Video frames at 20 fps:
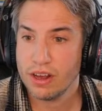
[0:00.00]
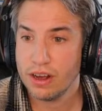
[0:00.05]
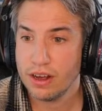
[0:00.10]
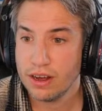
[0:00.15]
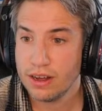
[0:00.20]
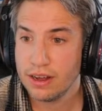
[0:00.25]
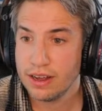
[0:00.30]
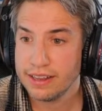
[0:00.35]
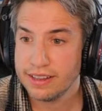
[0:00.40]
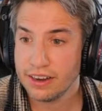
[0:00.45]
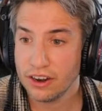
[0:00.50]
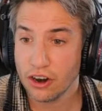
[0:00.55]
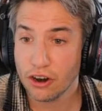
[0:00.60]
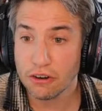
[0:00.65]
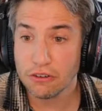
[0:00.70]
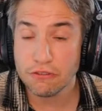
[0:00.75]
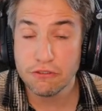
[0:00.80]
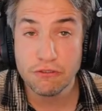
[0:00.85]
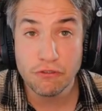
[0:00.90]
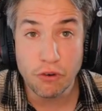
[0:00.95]
there
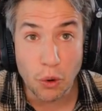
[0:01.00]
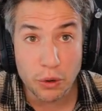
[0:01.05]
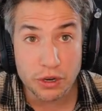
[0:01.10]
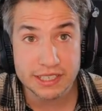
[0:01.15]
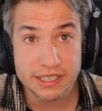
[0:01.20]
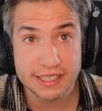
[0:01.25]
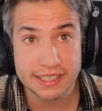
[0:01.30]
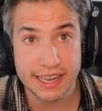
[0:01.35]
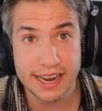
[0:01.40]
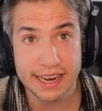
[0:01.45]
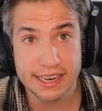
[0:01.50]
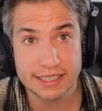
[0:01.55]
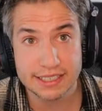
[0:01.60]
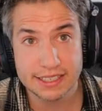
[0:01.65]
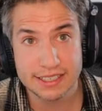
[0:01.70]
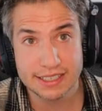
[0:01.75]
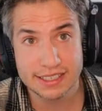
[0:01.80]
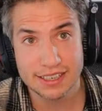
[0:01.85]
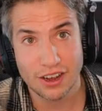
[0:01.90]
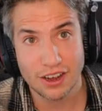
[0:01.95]
are 4
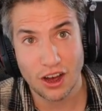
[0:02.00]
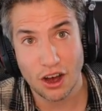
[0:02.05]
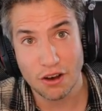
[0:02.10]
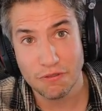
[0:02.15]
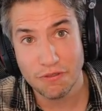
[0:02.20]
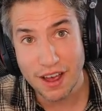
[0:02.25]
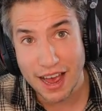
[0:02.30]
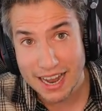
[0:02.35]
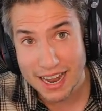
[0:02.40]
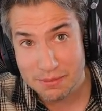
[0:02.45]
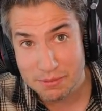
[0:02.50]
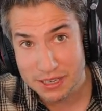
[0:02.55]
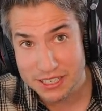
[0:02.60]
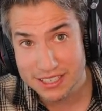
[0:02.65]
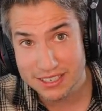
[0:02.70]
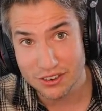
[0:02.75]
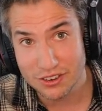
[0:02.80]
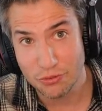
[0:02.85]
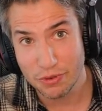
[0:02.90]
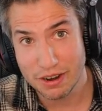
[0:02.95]
states of
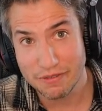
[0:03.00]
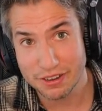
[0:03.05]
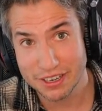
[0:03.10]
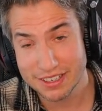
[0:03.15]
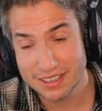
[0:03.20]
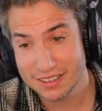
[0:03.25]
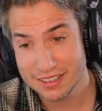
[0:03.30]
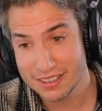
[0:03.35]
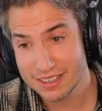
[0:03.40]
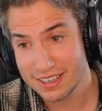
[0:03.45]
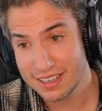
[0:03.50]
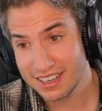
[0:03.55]
elements in Revit.